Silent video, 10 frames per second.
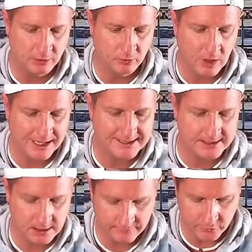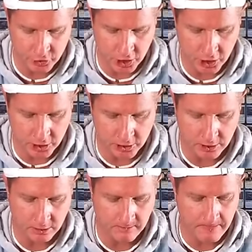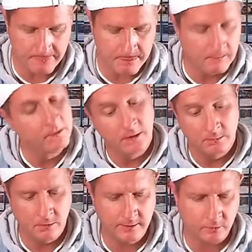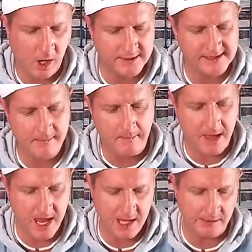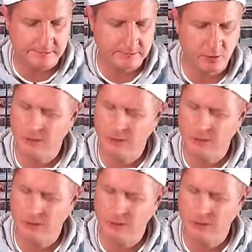Rising of the day. More like rising in my pants. You know what